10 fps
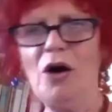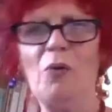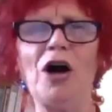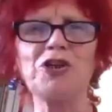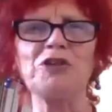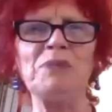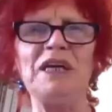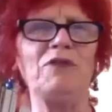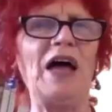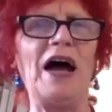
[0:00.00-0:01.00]
Watch
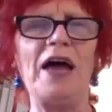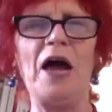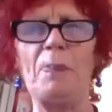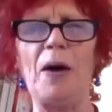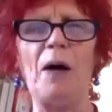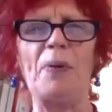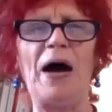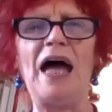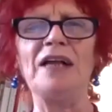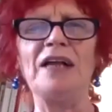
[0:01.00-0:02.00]
me fly up, up
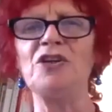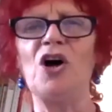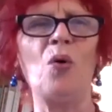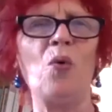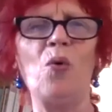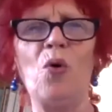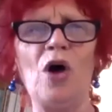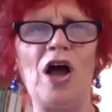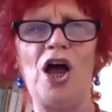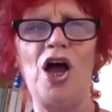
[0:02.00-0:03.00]
and
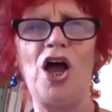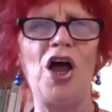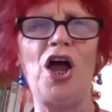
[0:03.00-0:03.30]
away.